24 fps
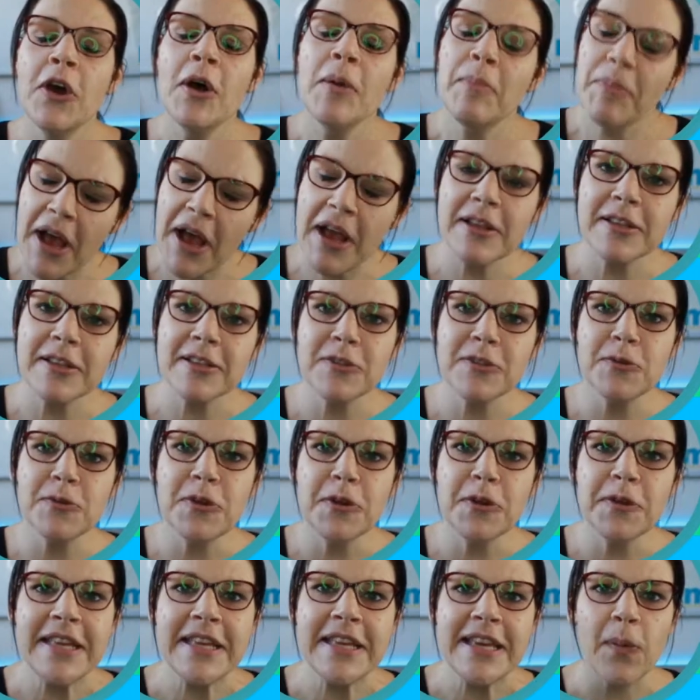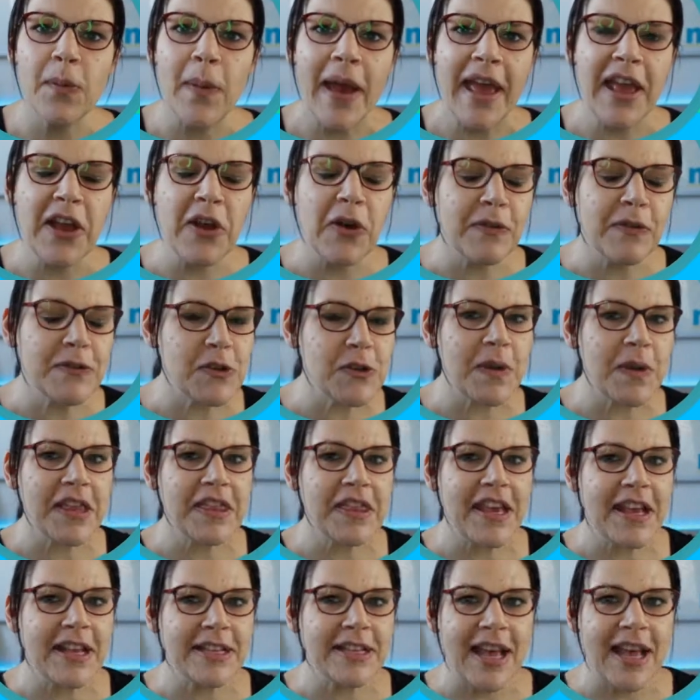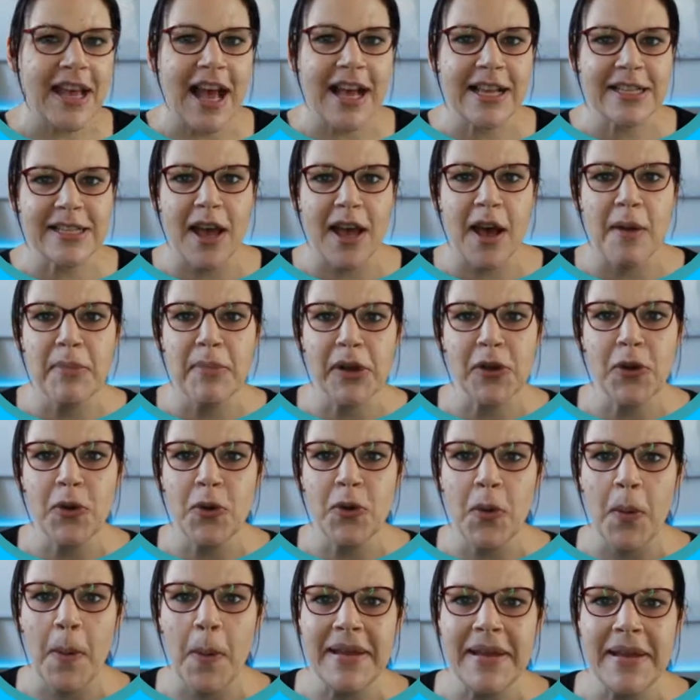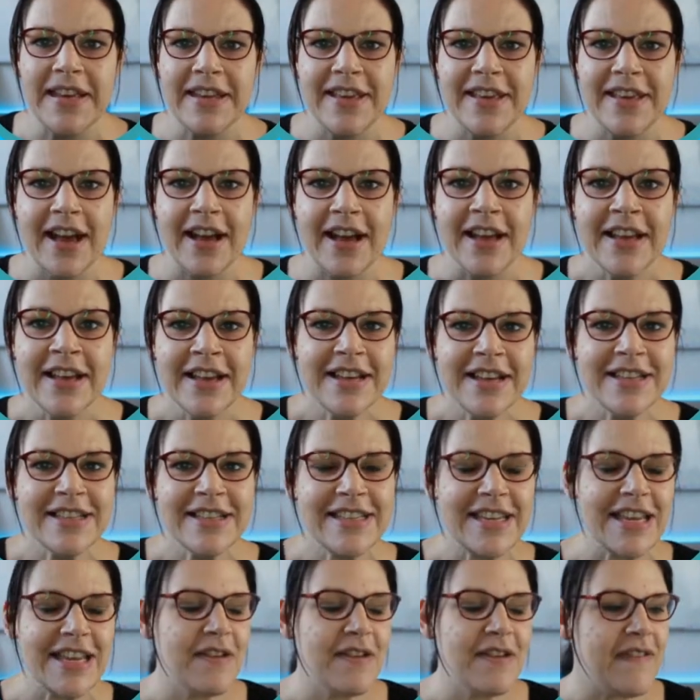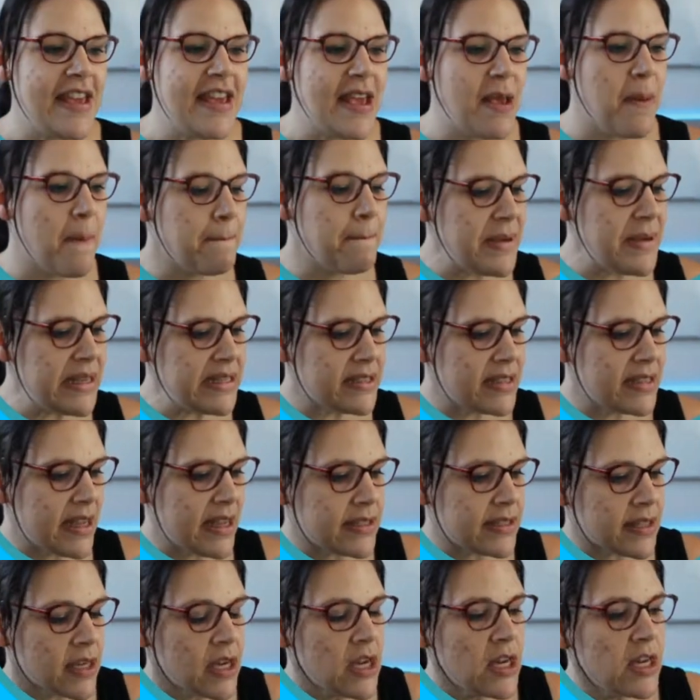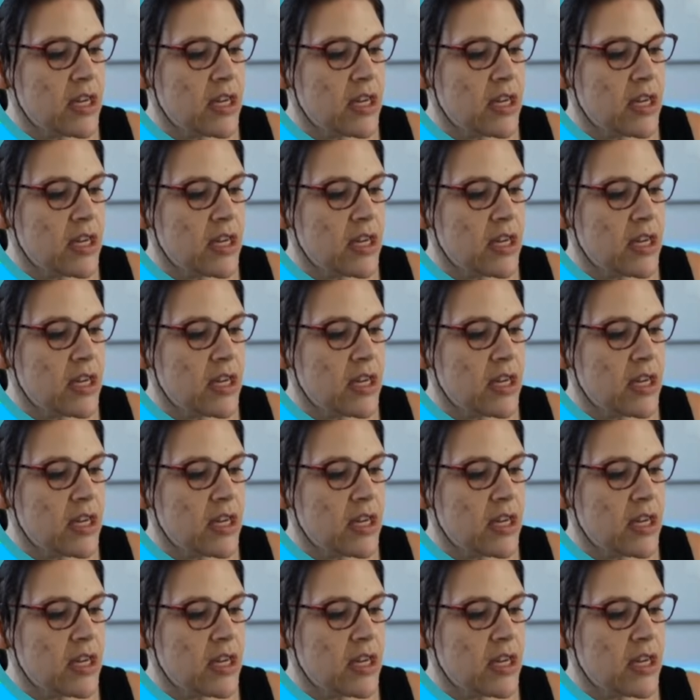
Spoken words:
personal unique way of doing things as a McCall Media TV business.